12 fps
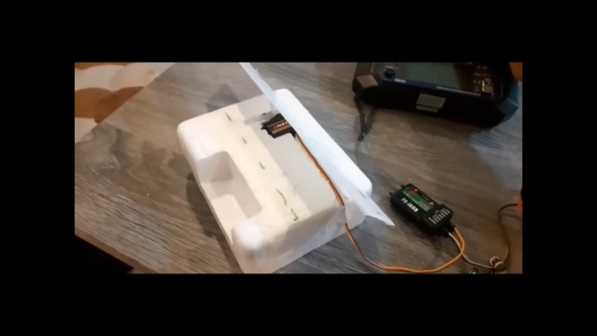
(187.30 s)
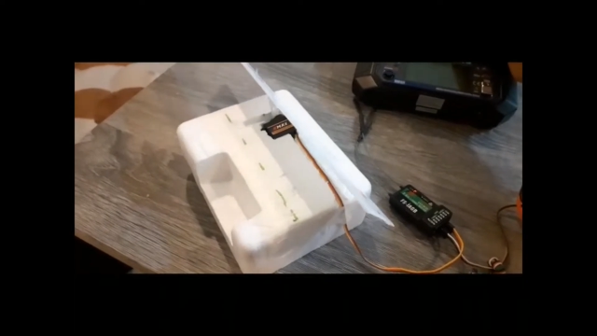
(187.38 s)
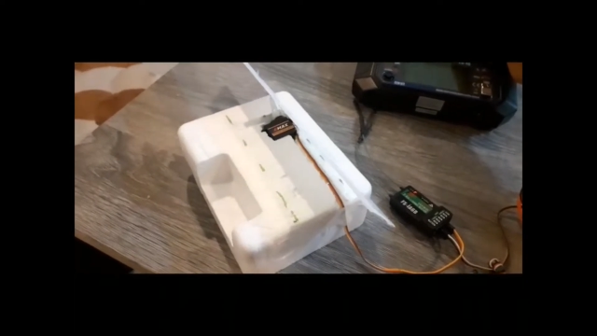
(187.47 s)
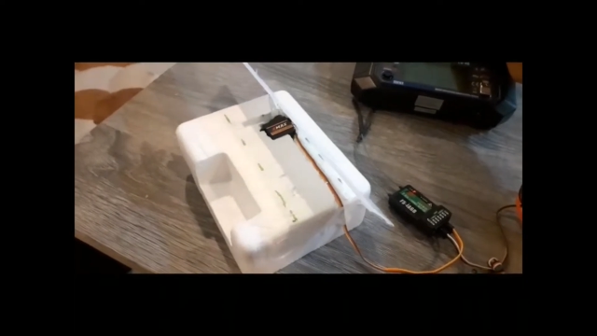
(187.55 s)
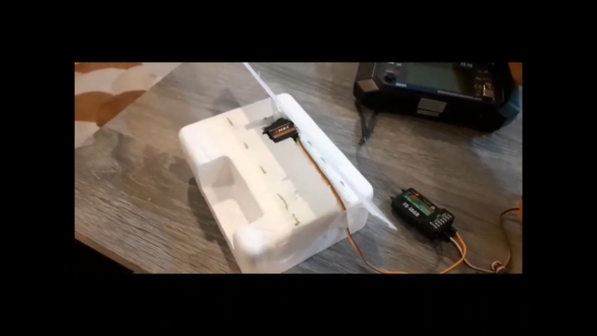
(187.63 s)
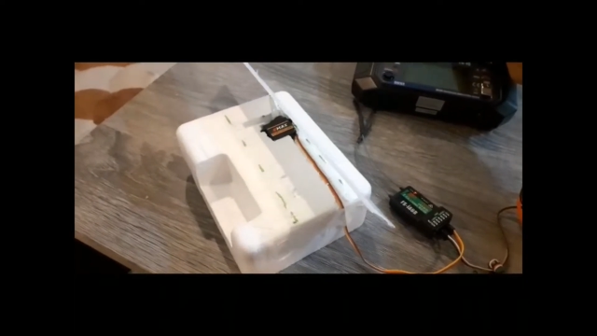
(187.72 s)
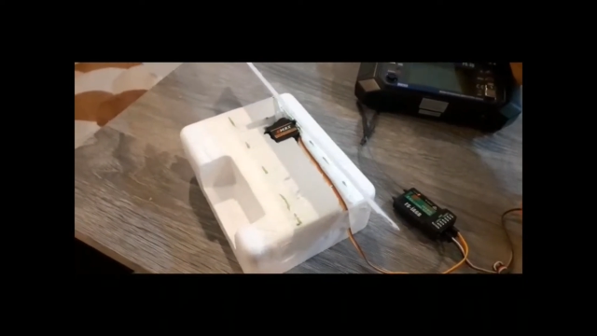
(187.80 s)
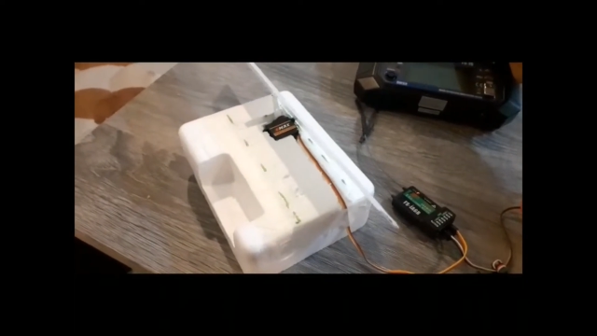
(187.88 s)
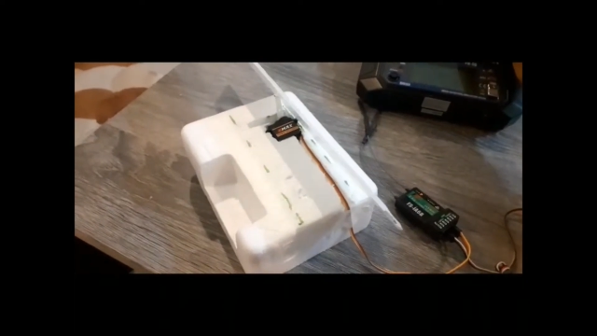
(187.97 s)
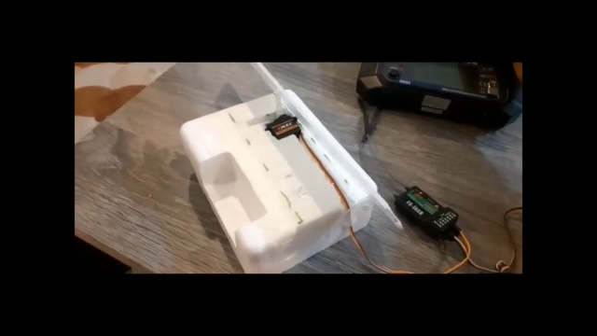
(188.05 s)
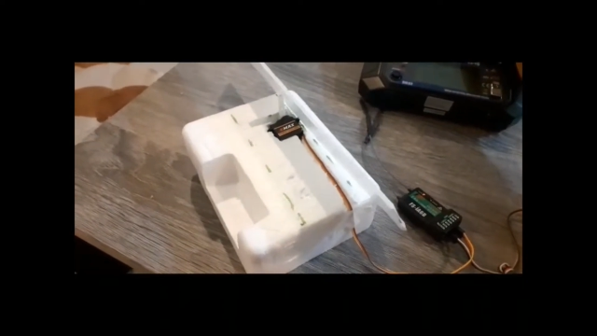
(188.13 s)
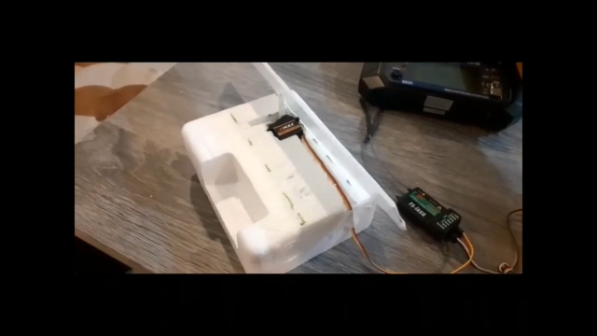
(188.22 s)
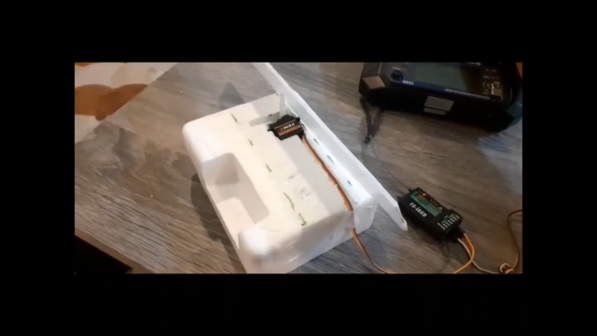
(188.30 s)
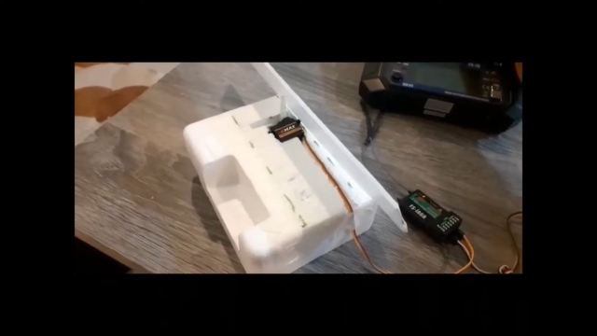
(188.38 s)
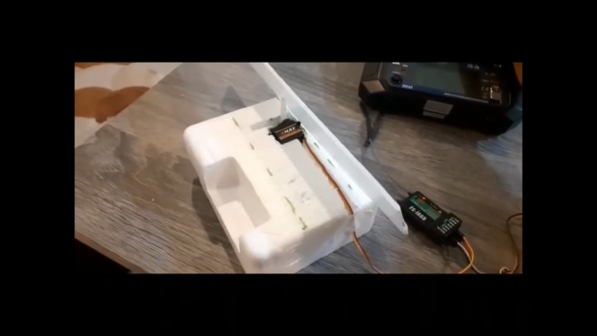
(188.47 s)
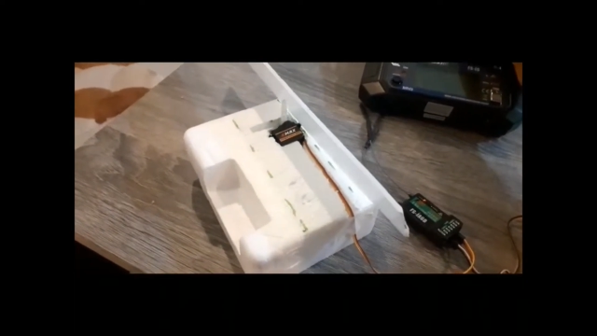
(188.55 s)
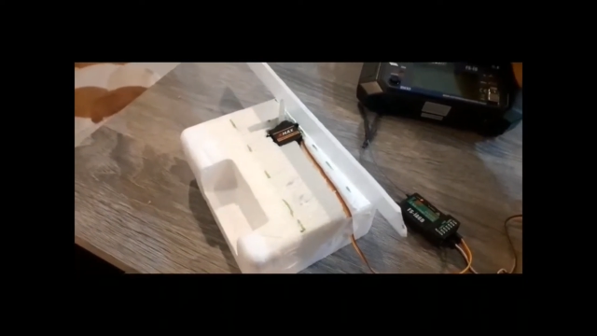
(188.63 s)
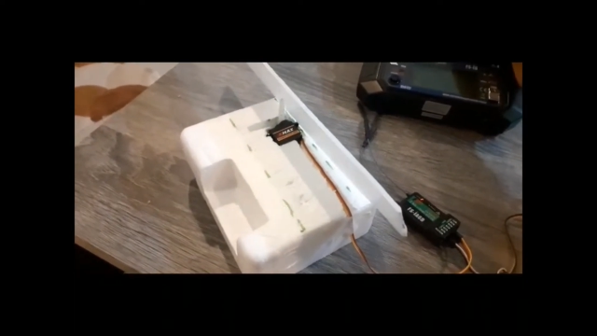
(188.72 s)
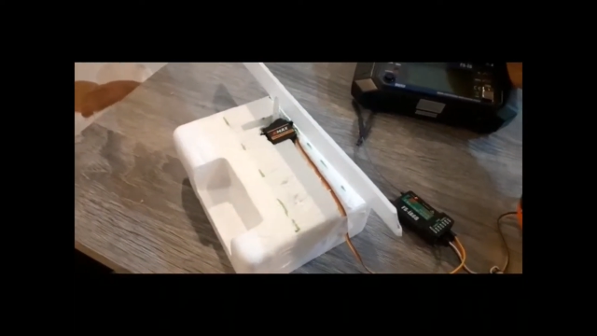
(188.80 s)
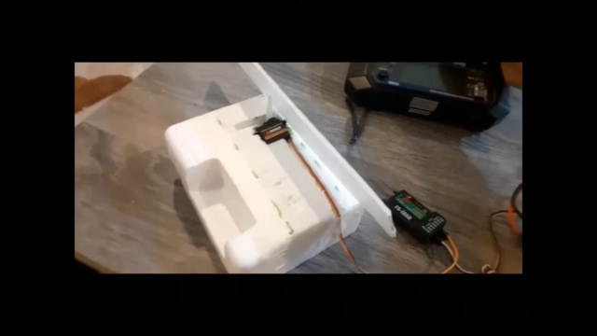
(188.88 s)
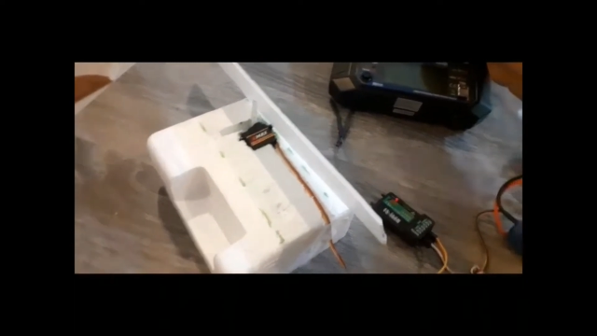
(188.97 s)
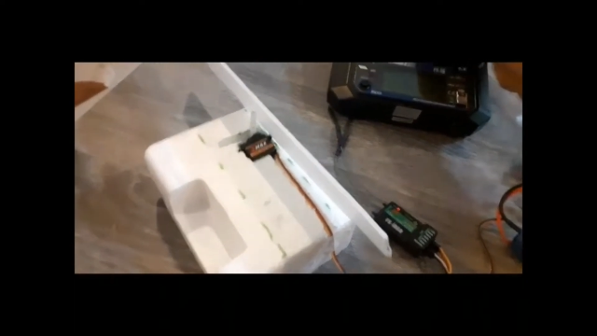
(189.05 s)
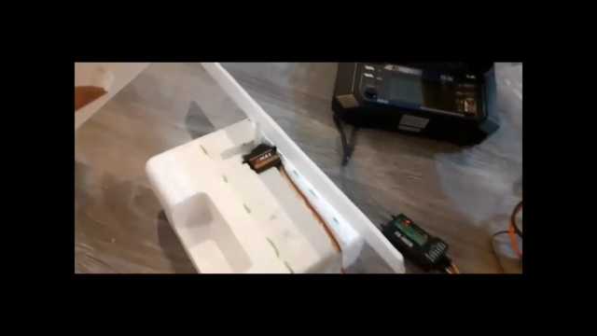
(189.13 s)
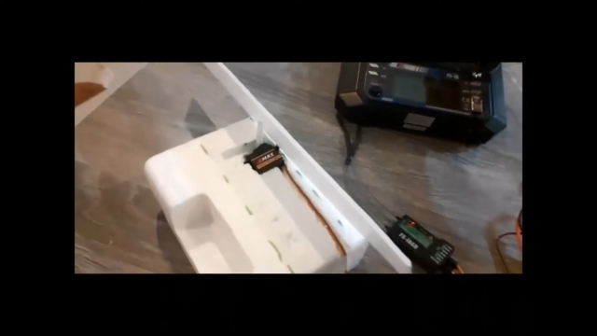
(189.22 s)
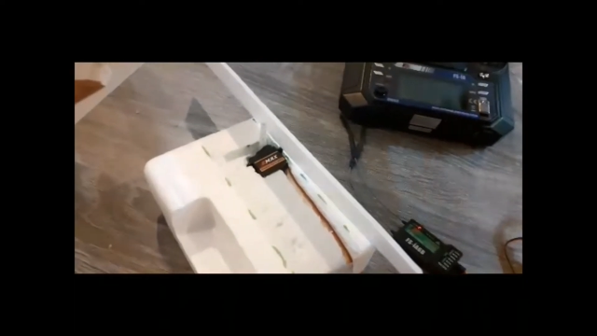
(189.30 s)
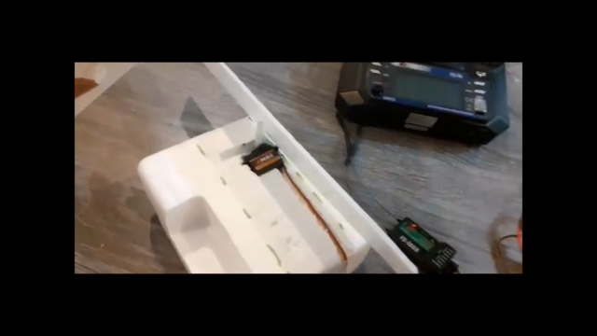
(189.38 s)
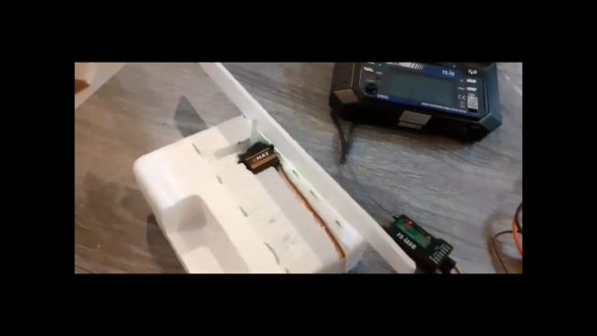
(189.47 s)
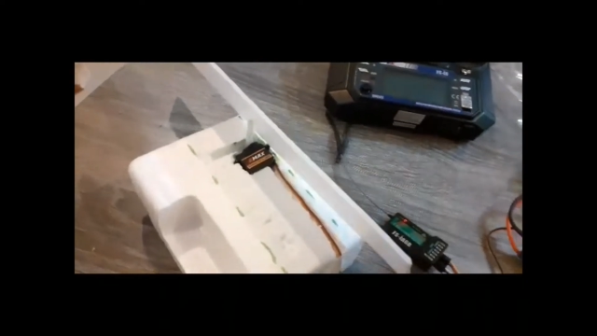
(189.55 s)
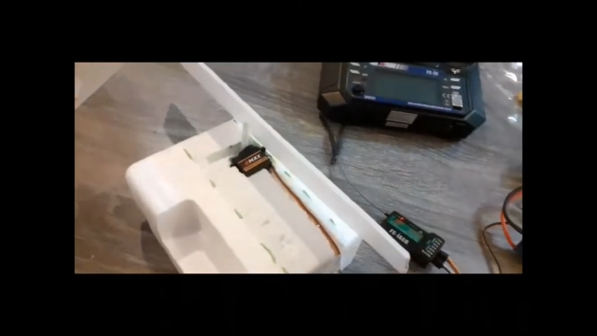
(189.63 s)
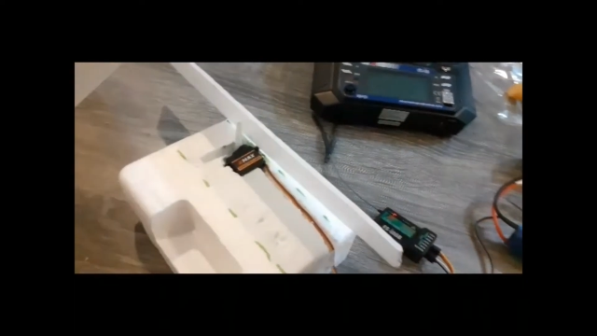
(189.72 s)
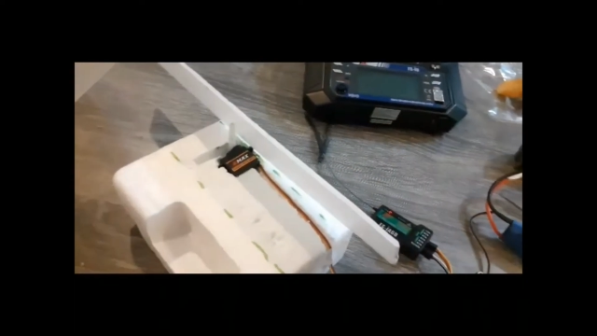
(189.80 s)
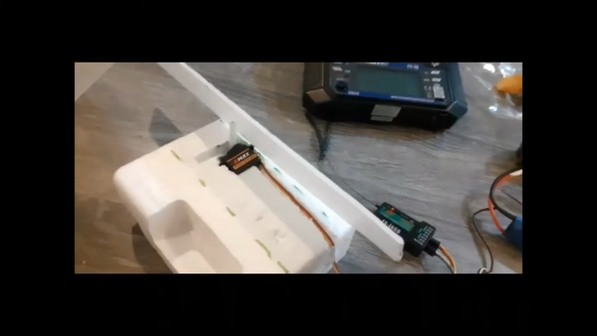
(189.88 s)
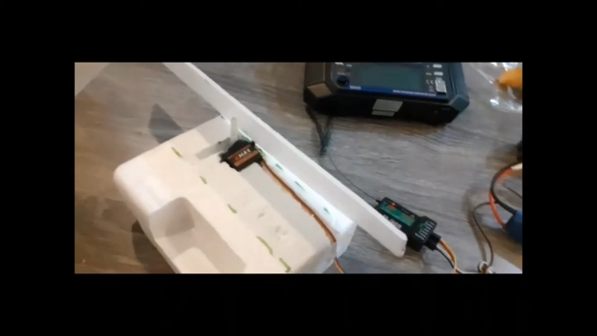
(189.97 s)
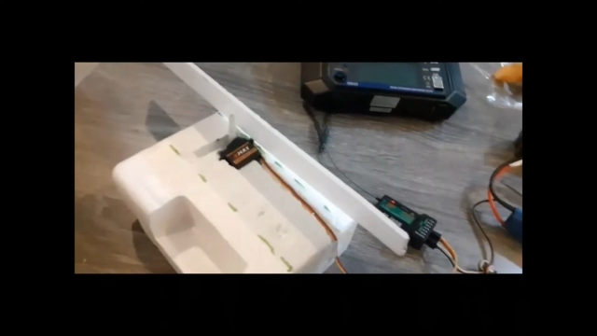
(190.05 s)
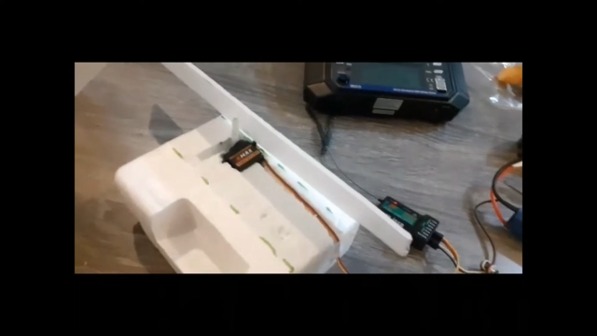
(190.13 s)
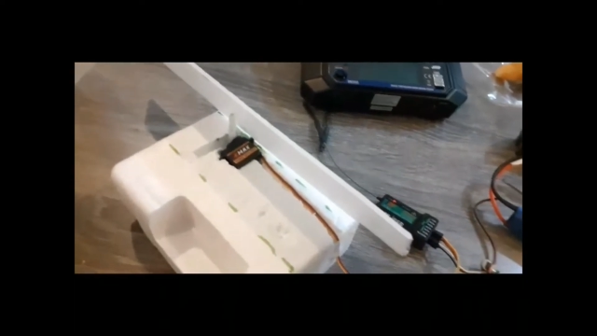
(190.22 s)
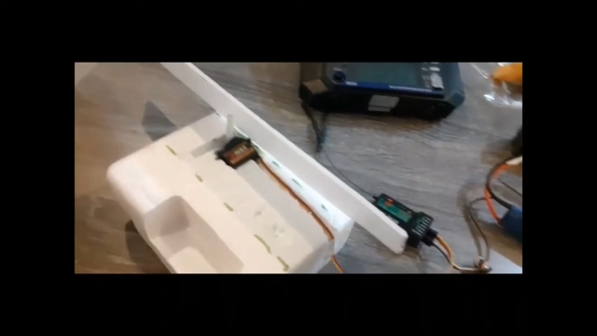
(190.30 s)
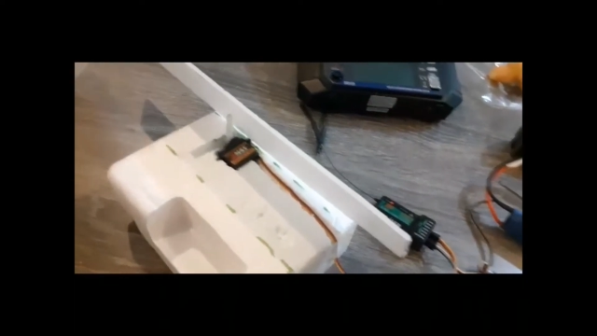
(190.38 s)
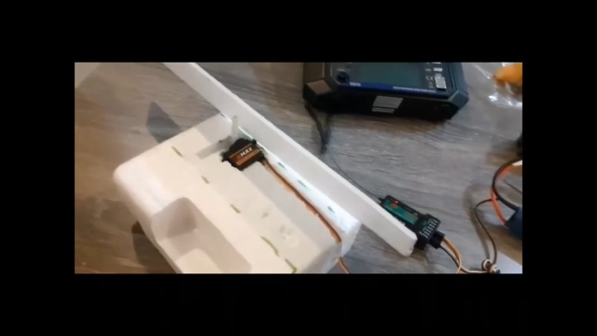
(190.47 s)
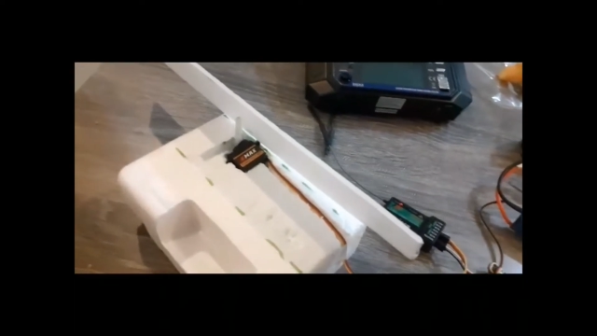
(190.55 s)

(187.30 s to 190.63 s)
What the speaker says: Nobody's mouth can be seen.